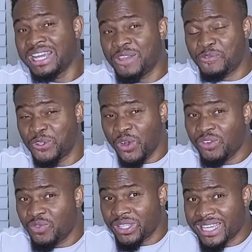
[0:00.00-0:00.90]
If you
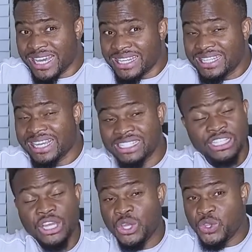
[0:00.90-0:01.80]
don't get
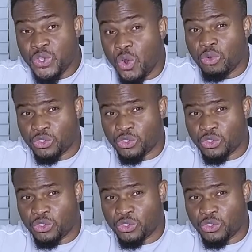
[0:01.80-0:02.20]
this, you're going